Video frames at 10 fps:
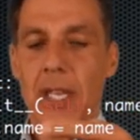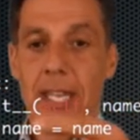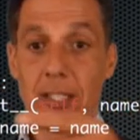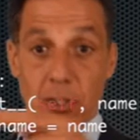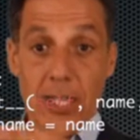
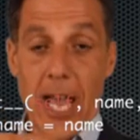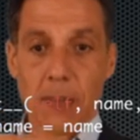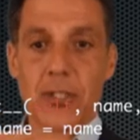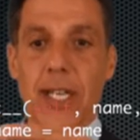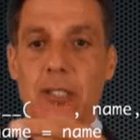into the
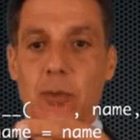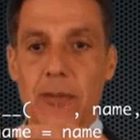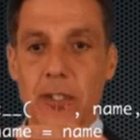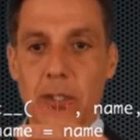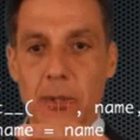object with
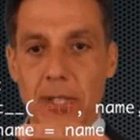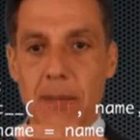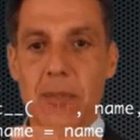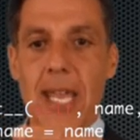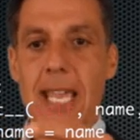variable
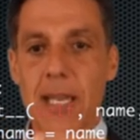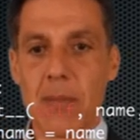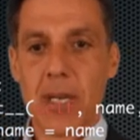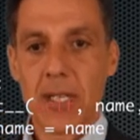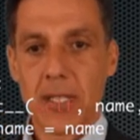name name,